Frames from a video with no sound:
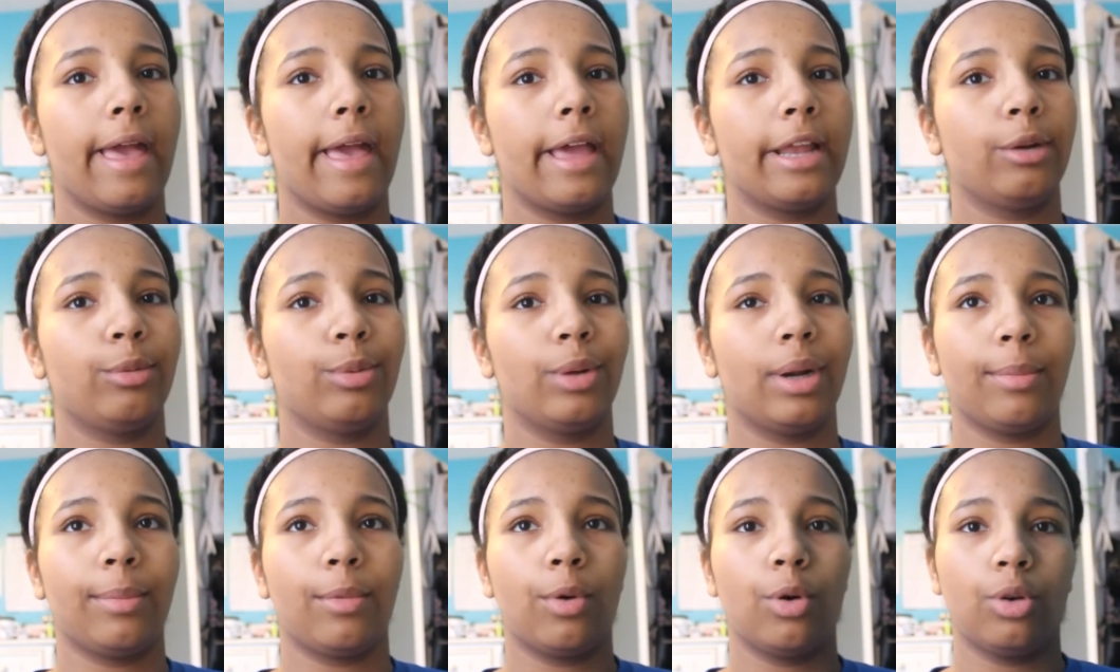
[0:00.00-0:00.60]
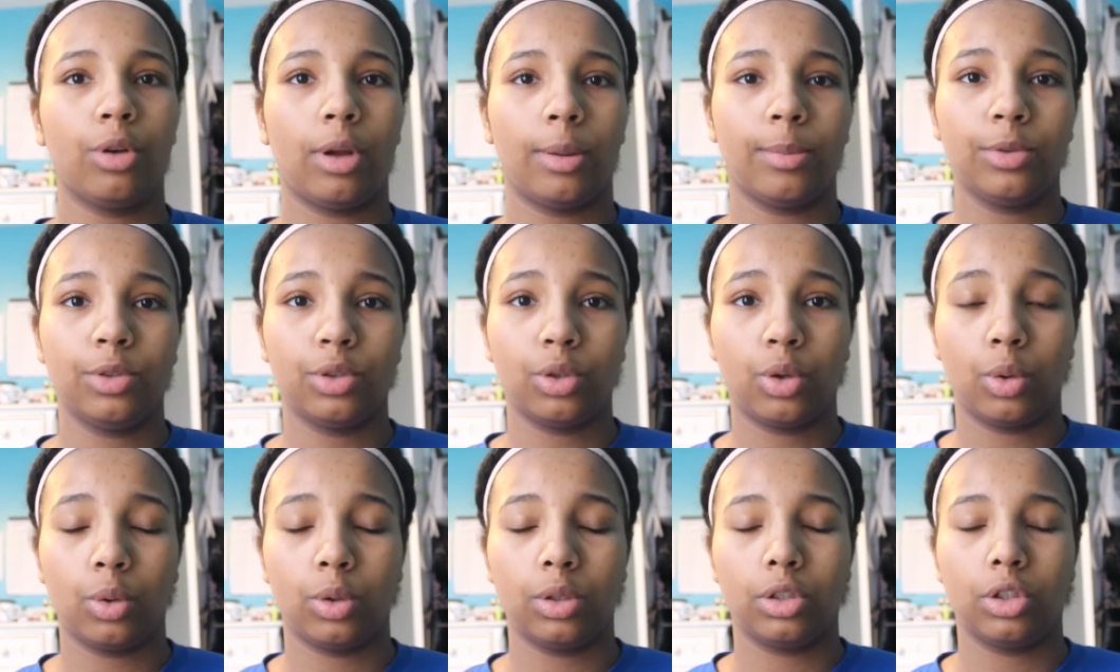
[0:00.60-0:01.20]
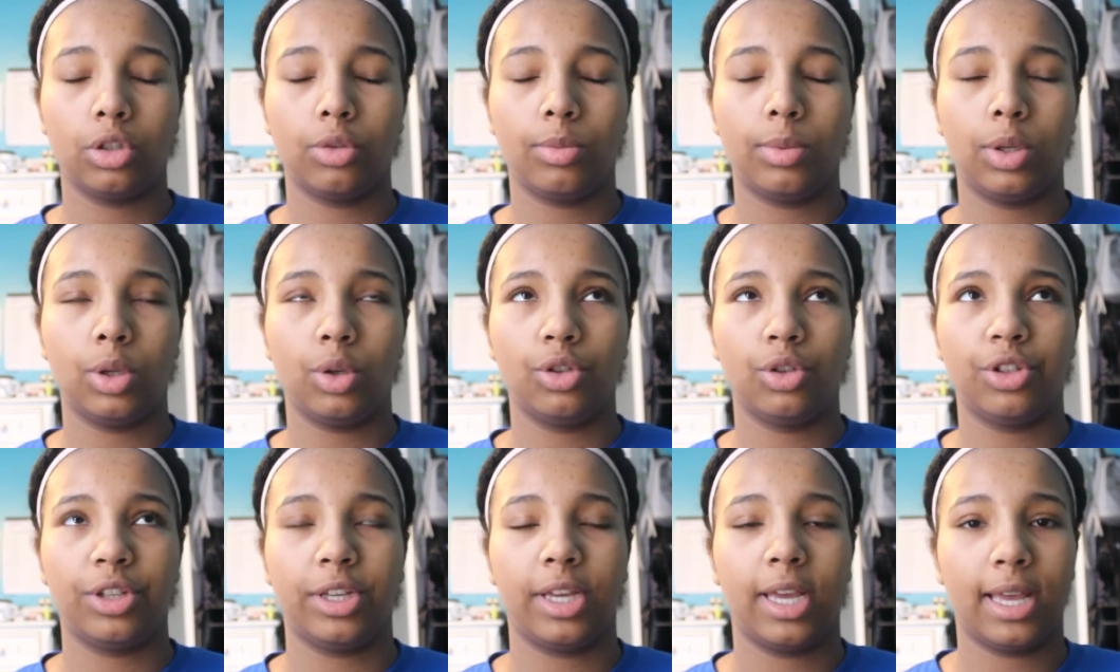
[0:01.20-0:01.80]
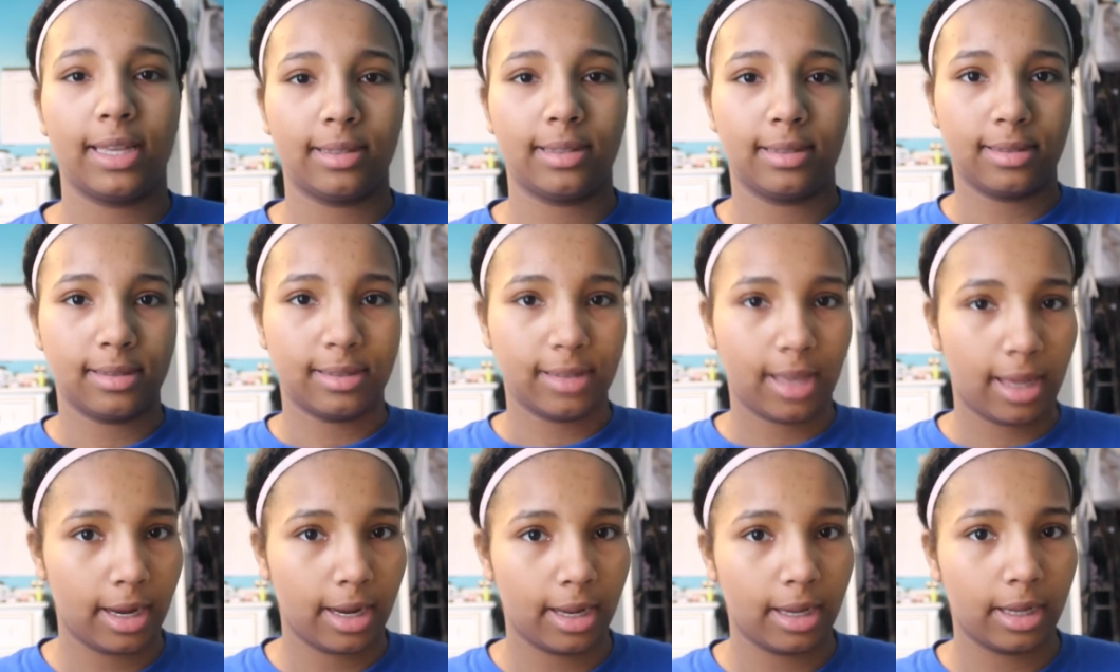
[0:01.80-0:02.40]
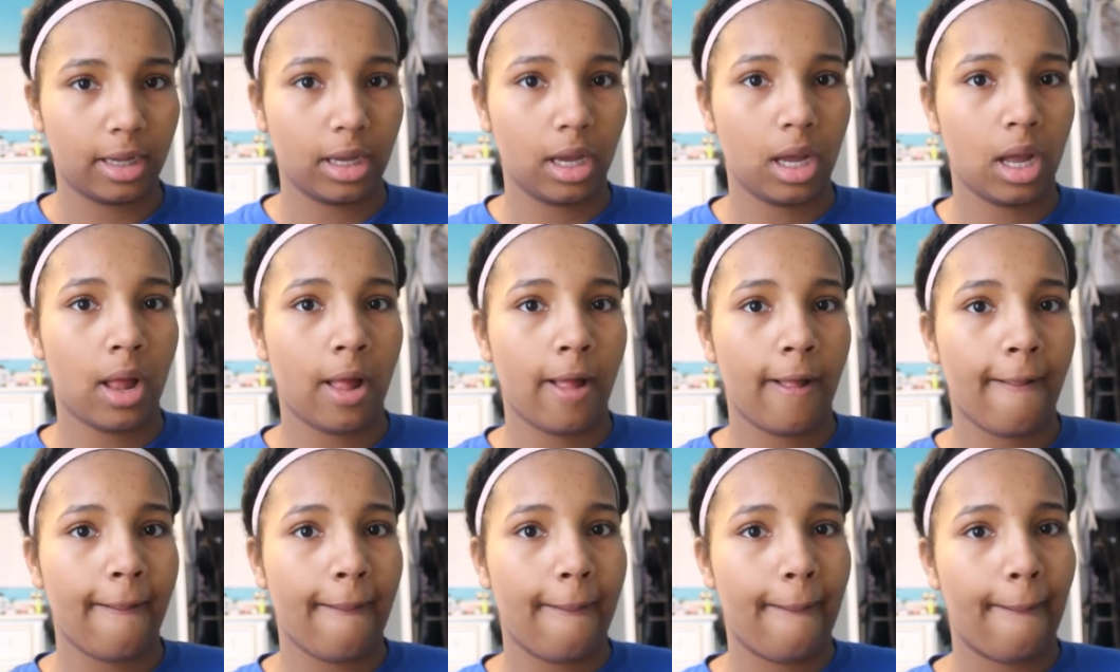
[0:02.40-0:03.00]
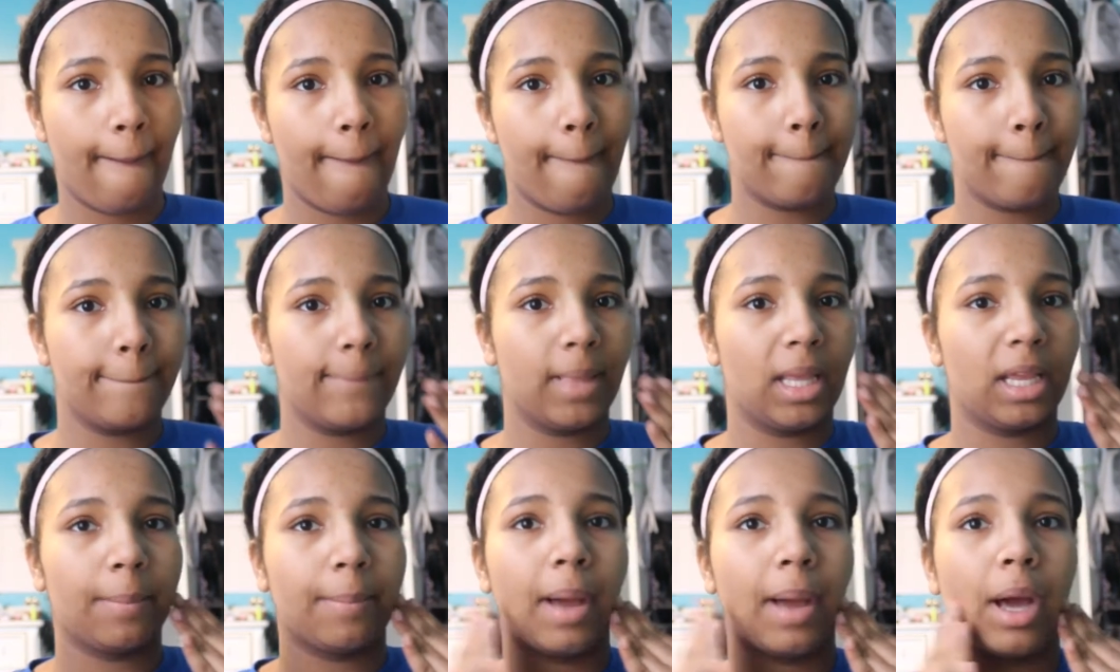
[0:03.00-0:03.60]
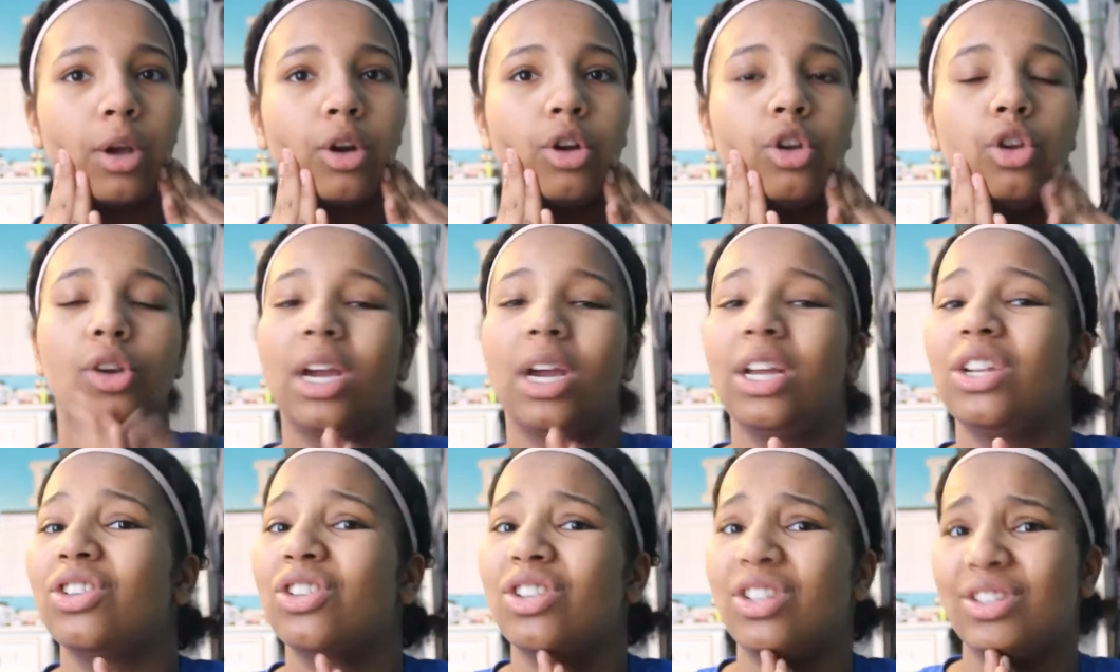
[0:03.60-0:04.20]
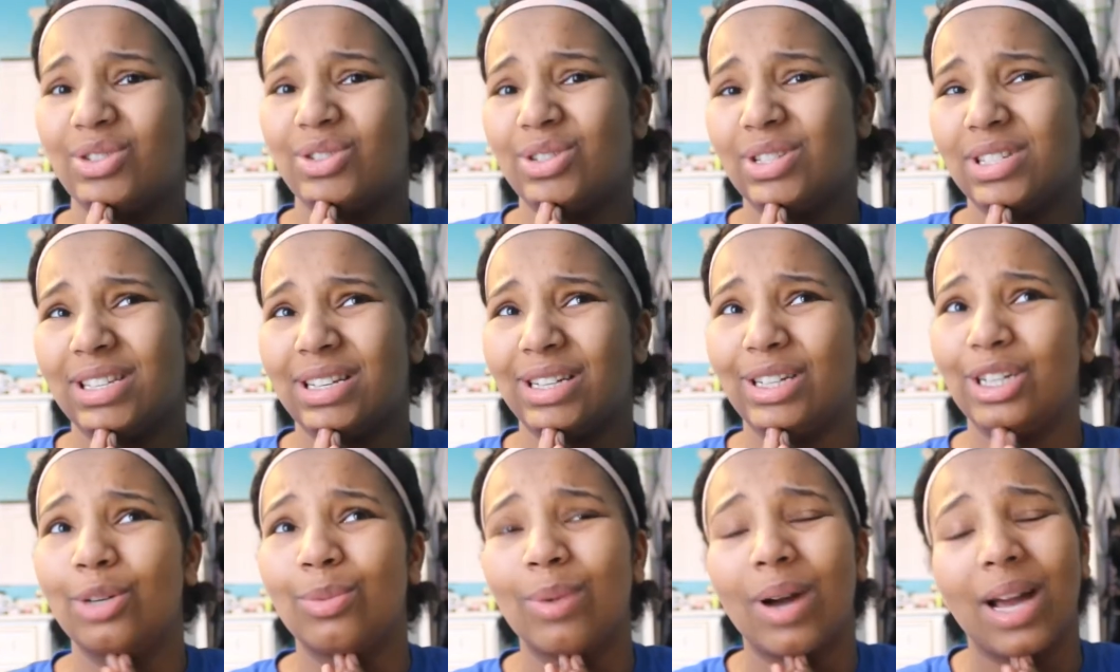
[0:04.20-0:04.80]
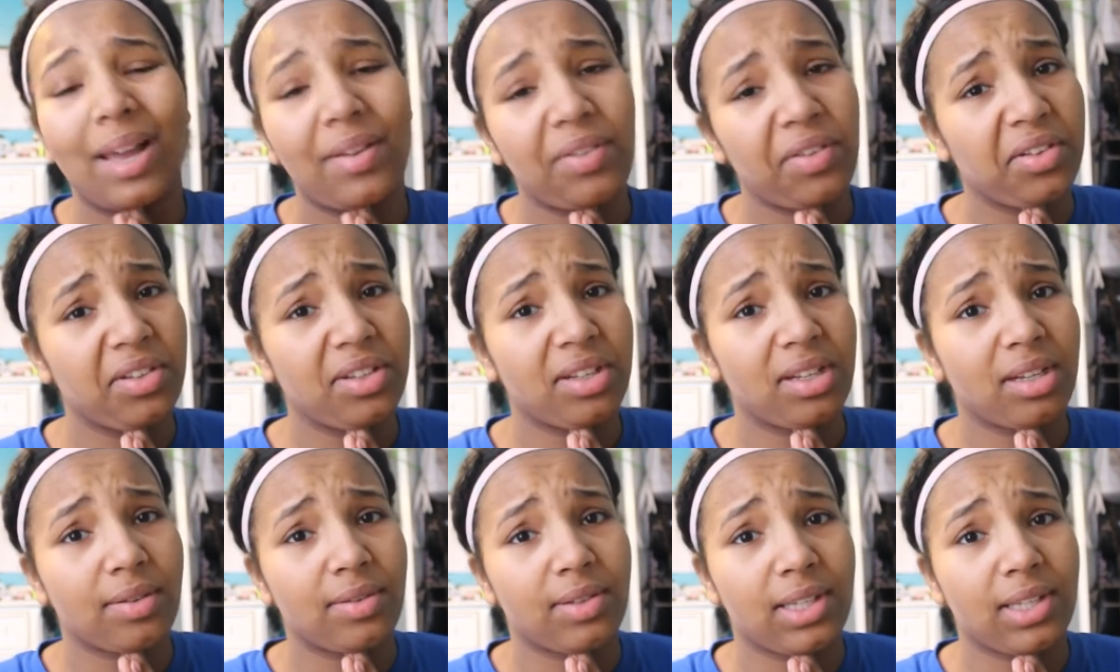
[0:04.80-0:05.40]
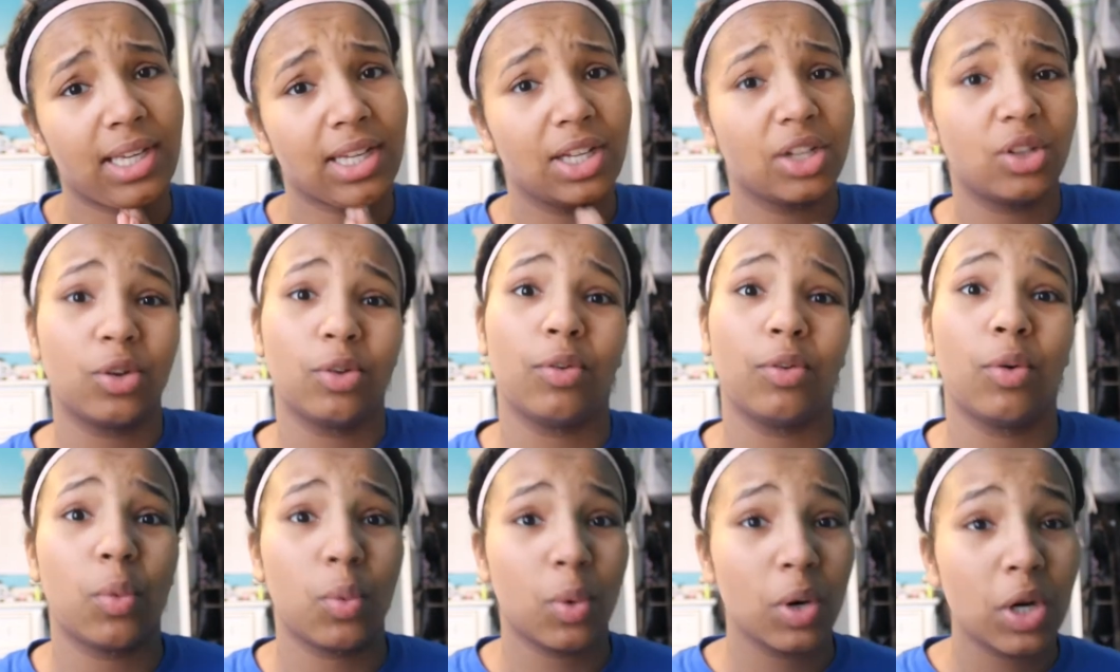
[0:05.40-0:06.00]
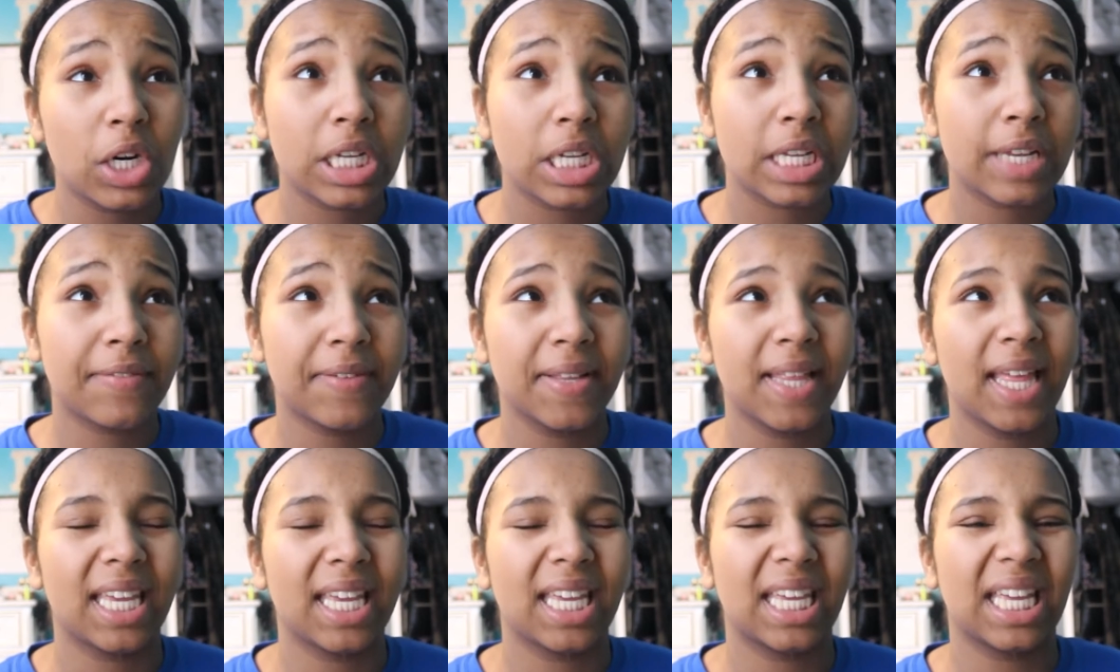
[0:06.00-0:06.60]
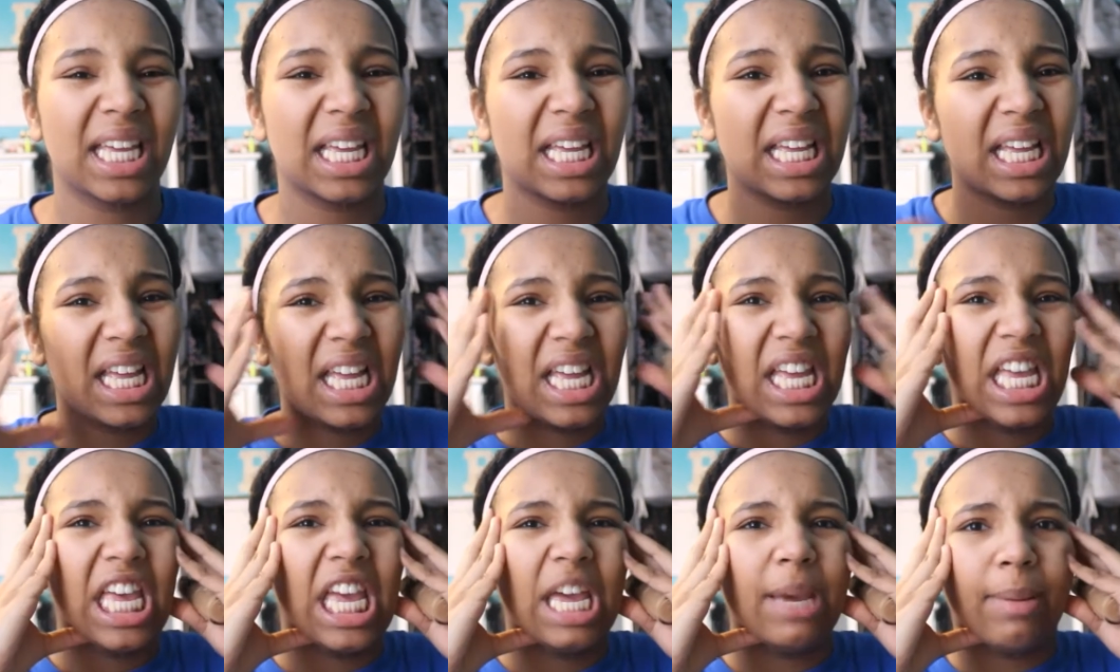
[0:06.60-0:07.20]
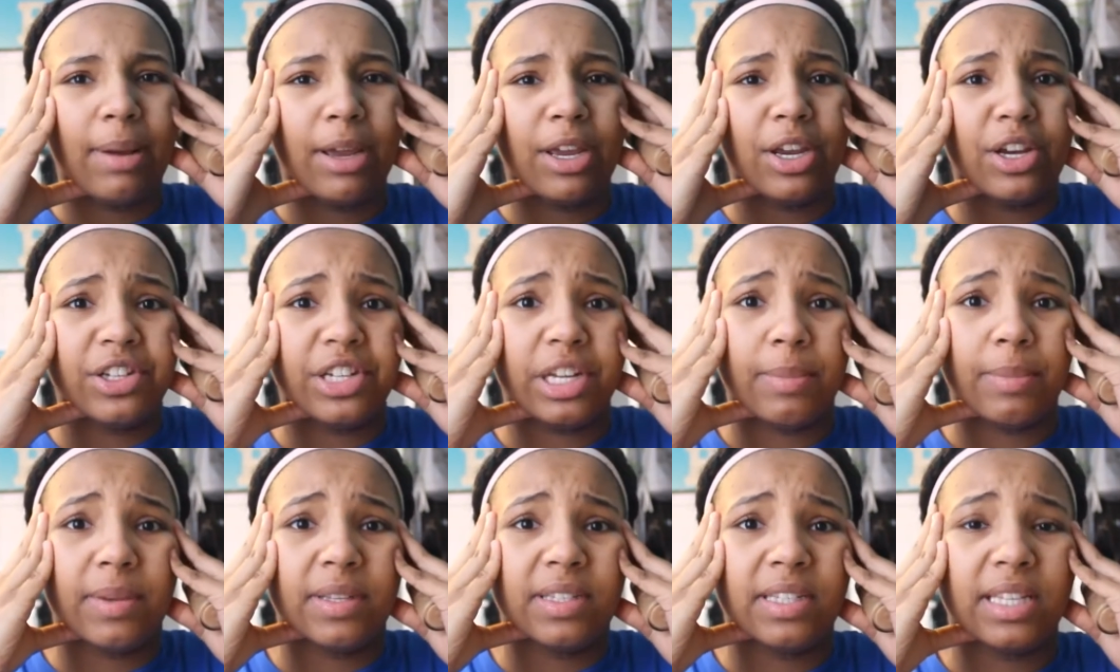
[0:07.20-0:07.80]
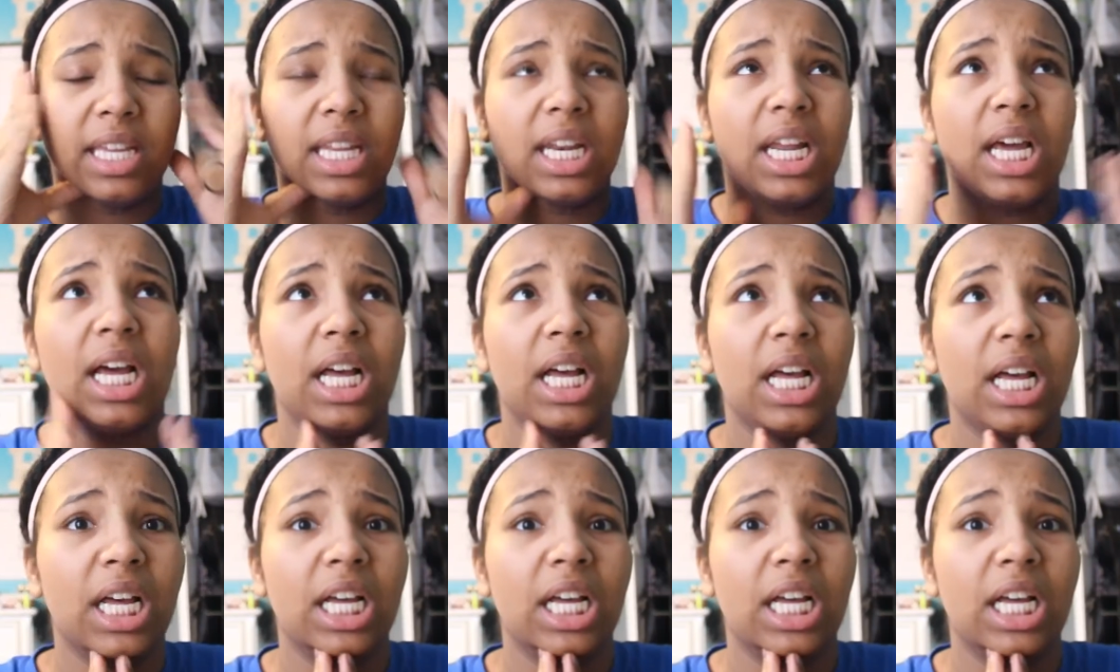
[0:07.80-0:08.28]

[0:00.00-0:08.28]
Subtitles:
And what I'm just going to be using it as a setting, like powder. You guys shouldn't do this at home. I have sensitive skin, so it work. If it like it might irritate my skin.